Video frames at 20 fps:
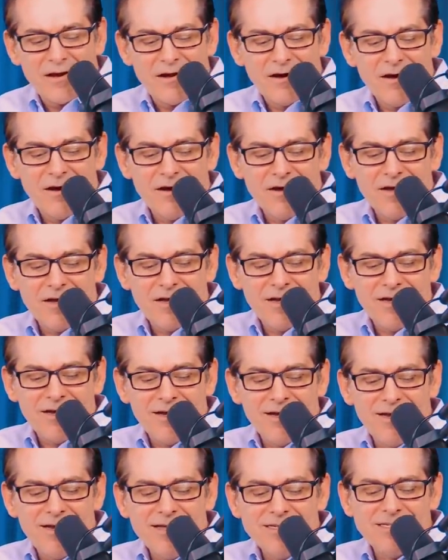
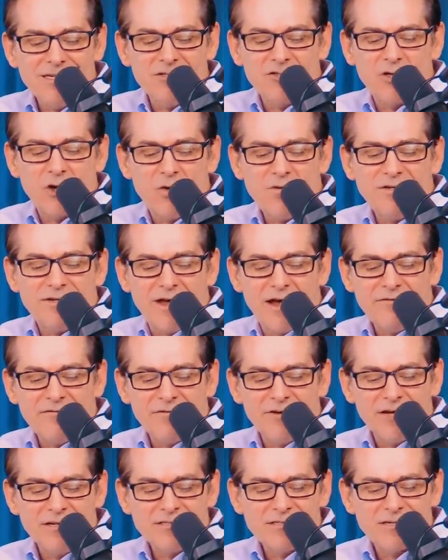It isn't tone
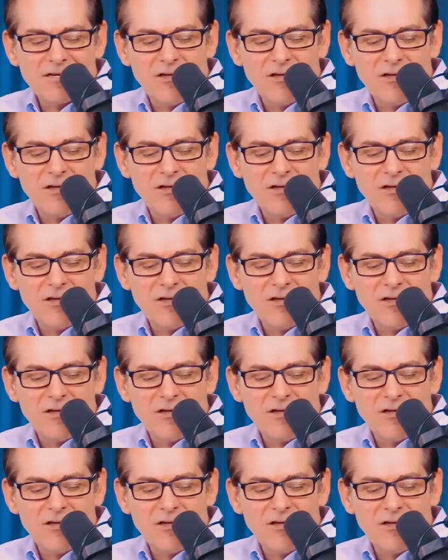deafness.